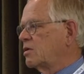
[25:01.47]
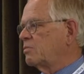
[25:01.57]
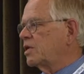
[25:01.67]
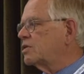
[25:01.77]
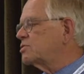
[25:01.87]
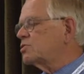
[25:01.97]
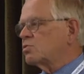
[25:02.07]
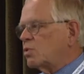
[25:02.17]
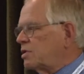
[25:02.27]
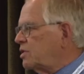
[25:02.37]
Because there's
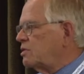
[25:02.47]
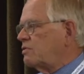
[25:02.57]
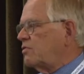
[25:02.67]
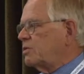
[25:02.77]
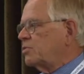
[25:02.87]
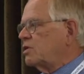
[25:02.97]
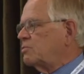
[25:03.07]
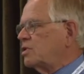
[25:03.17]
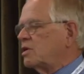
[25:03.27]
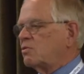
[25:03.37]
one thing the development
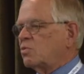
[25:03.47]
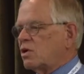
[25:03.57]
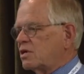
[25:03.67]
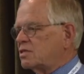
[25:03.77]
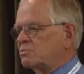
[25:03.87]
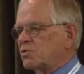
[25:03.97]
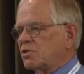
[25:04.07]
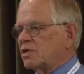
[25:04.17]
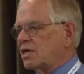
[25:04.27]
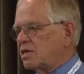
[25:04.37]
community wants more
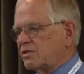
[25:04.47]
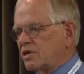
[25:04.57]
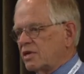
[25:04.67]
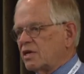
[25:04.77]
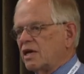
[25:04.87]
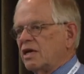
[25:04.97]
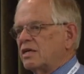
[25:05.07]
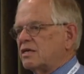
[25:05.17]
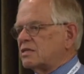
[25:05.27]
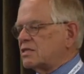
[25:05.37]
than anything,
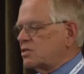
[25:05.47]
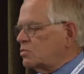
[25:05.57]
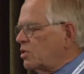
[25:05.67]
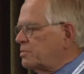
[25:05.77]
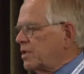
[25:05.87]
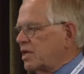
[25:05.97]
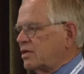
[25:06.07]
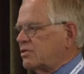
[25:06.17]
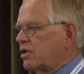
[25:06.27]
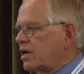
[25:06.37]
they just want to
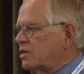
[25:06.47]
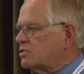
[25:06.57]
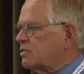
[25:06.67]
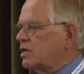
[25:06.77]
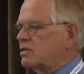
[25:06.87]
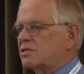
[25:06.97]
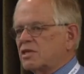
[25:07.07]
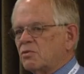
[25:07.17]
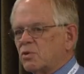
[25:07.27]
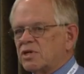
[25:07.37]
get their hands around it and
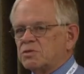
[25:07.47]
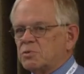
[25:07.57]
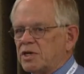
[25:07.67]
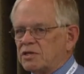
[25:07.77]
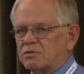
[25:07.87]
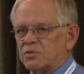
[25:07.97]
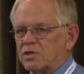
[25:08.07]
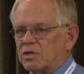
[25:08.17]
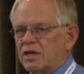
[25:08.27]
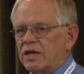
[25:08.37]
say, what is
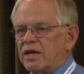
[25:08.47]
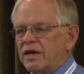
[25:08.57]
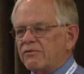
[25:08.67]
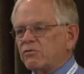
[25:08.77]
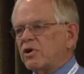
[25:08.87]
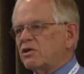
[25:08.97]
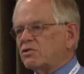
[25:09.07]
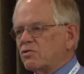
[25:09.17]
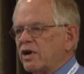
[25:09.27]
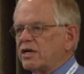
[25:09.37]
predictable? If we are
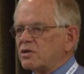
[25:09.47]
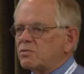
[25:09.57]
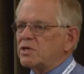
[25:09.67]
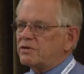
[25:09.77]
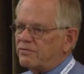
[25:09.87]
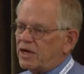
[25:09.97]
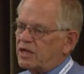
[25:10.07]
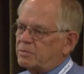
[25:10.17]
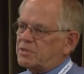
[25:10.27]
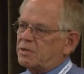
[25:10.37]
trying to
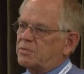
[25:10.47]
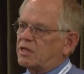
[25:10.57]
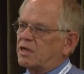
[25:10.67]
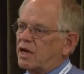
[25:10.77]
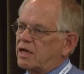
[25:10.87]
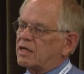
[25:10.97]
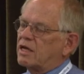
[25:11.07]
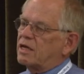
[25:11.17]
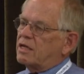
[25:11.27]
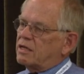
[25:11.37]
redevelop something like
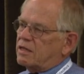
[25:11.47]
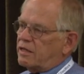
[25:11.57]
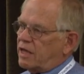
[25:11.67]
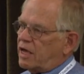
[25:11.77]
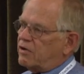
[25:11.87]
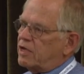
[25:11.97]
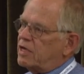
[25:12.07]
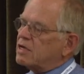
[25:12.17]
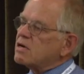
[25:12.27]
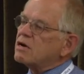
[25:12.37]
the
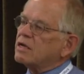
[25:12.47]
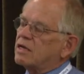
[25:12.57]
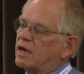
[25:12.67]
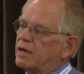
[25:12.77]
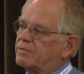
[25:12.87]
area on,